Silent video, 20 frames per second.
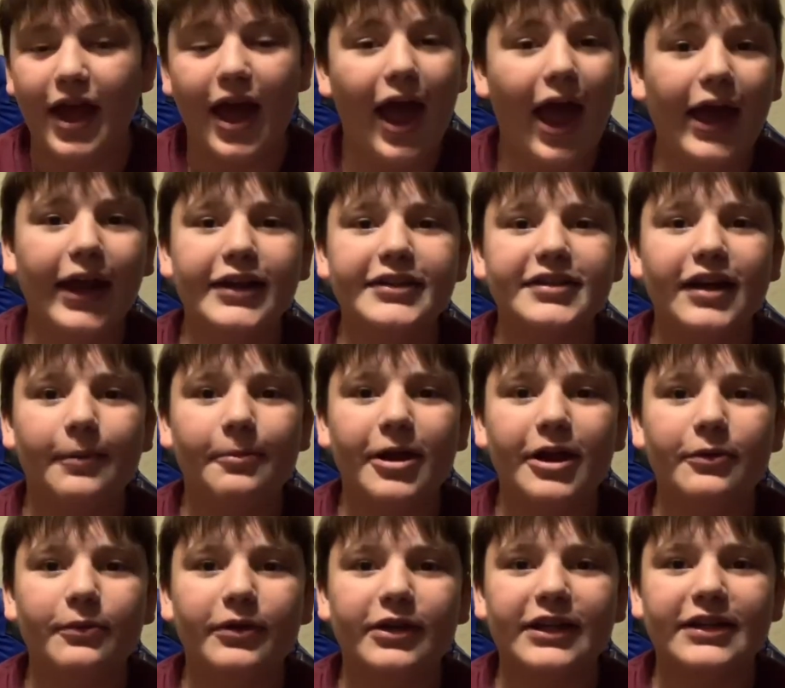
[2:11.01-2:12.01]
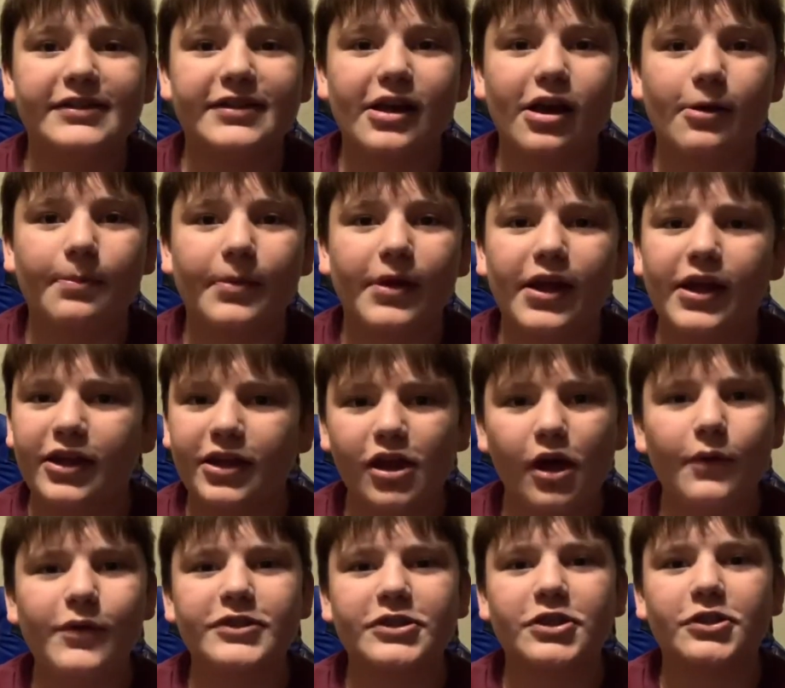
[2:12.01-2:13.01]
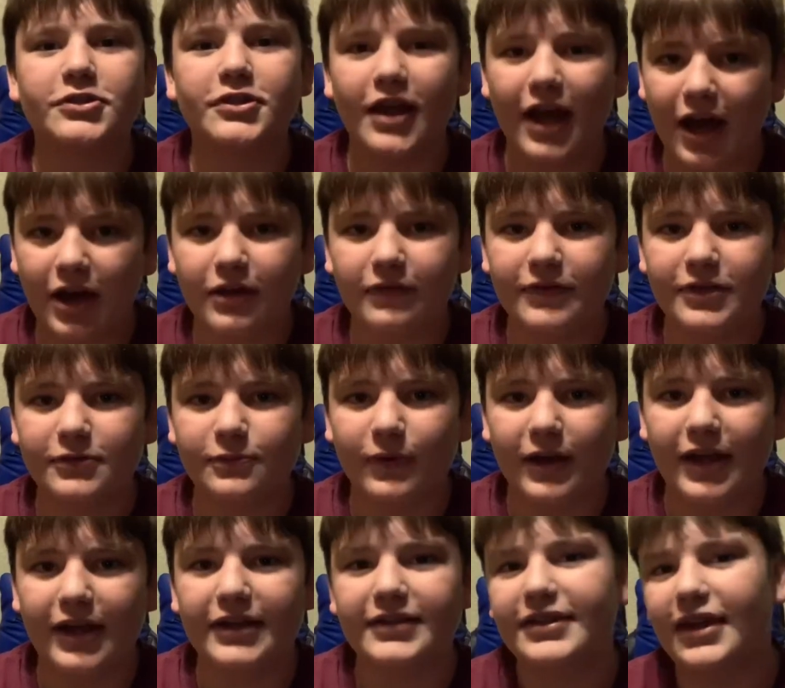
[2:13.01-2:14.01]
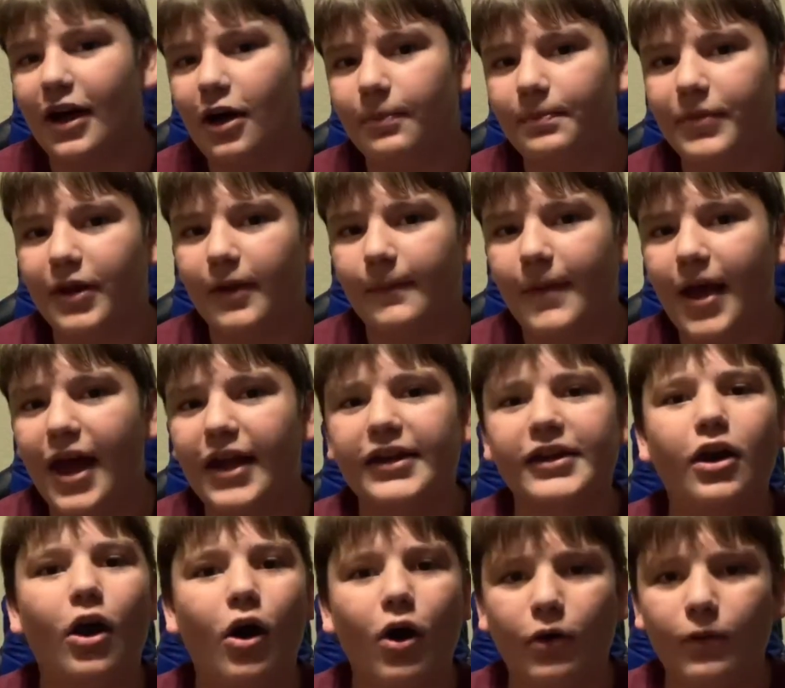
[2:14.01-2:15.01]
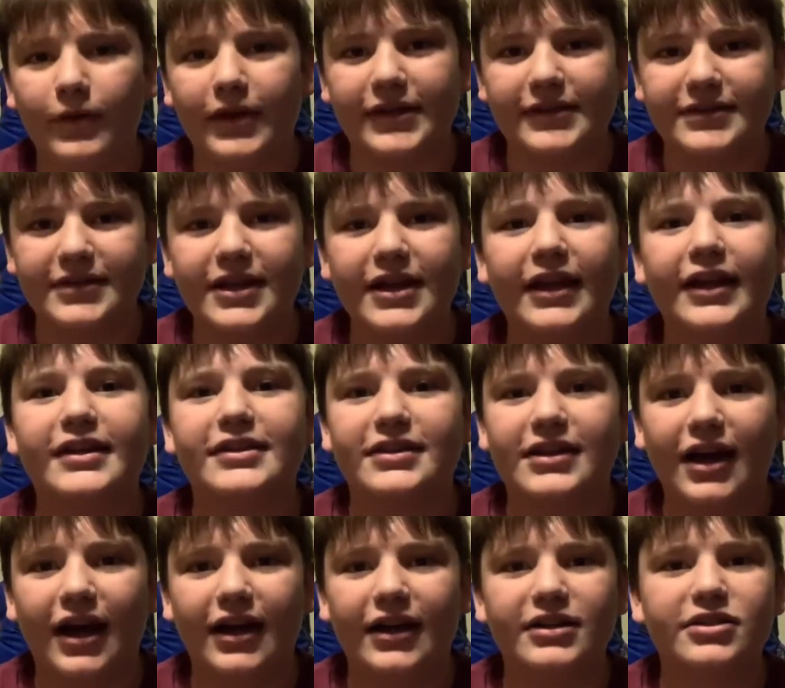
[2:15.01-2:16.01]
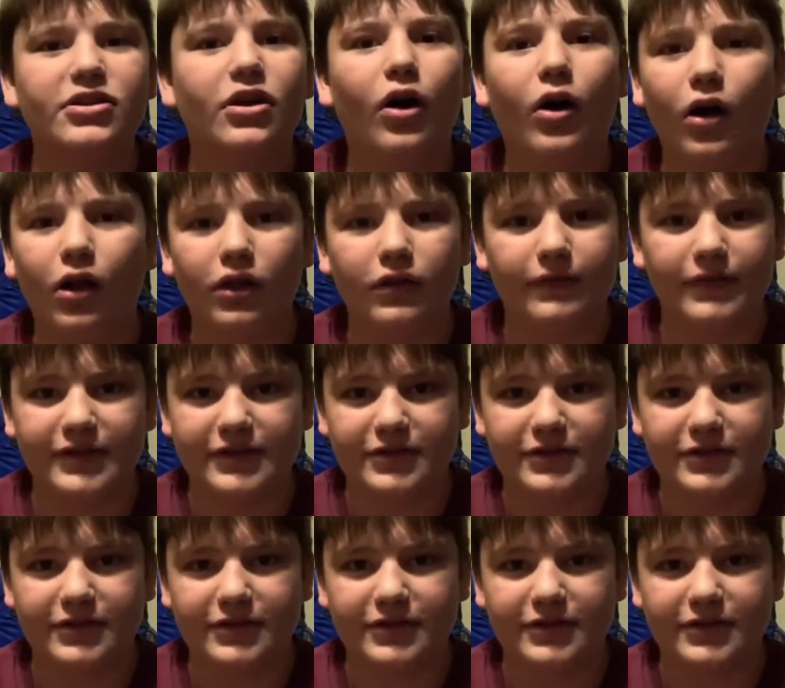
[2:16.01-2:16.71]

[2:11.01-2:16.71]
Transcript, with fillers: Anytime anyone needs help, he always goes out of his way to help them, and he always is kind to all of his